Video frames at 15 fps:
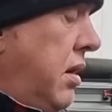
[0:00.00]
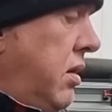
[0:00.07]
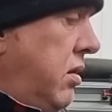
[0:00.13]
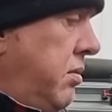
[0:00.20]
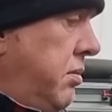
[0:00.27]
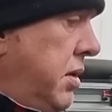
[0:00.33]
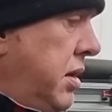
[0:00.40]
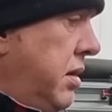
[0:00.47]

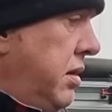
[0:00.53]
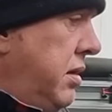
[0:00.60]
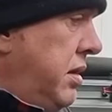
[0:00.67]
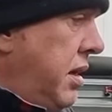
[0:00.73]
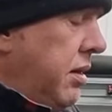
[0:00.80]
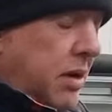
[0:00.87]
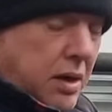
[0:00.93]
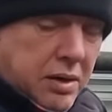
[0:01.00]
what am I going
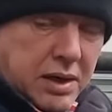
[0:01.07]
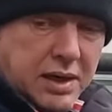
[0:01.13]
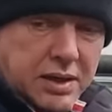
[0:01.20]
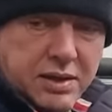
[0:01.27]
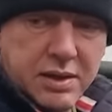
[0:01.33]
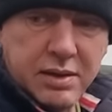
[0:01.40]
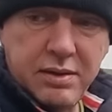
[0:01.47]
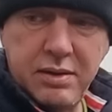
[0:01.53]
to do? I need
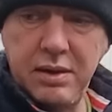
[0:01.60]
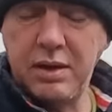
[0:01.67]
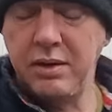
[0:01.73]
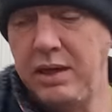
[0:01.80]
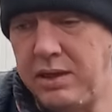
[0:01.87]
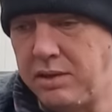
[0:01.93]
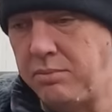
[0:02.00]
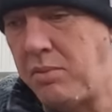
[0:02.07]
to, I
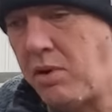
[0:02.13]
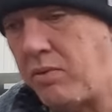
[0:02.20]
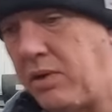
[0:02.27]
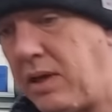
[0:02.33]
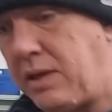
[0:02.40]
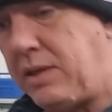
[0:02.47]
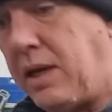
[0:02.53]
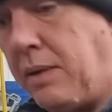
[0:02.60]
need to mock
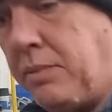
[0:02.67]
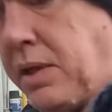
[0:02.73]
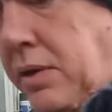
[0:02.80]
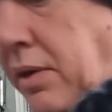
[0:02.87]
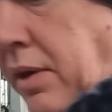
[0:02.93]
this up, don't